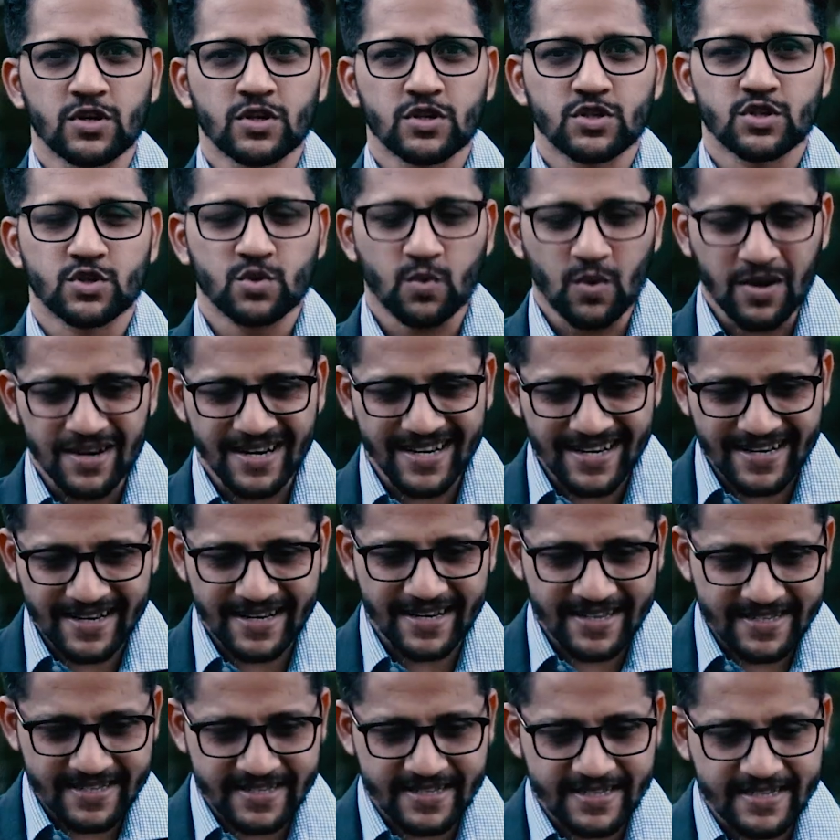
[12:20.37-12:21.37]
So what it
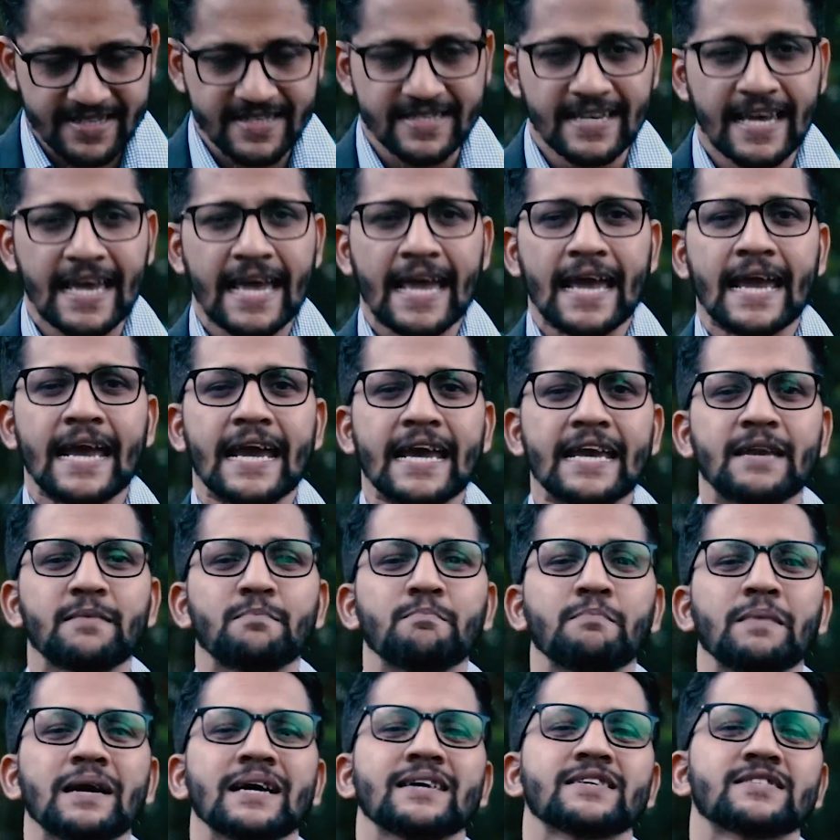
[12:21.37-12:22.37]
does is it
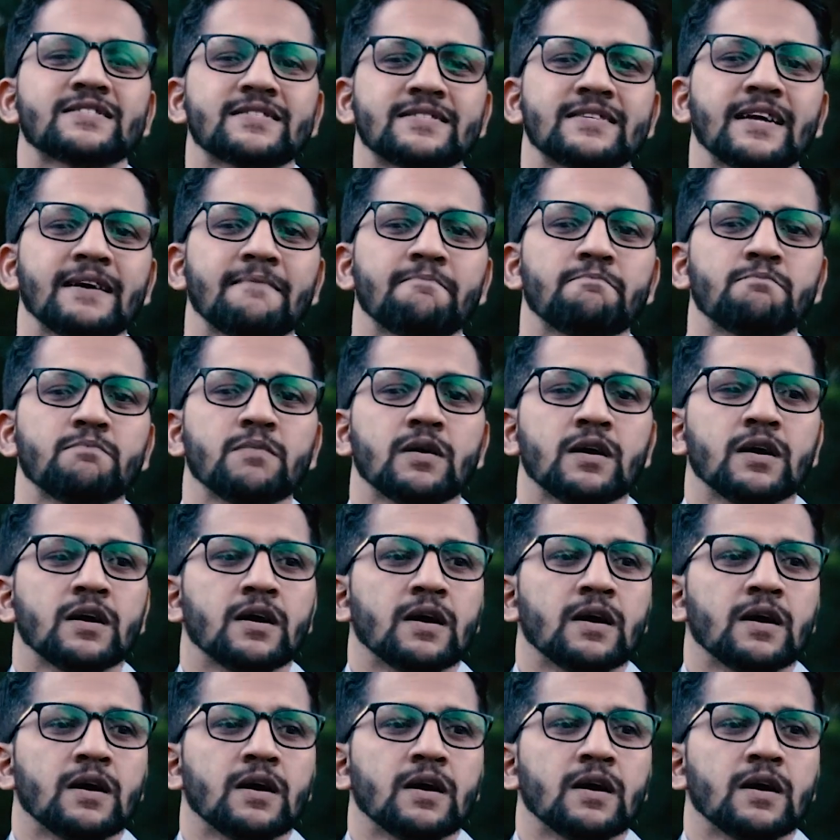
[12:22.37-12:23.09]
makes them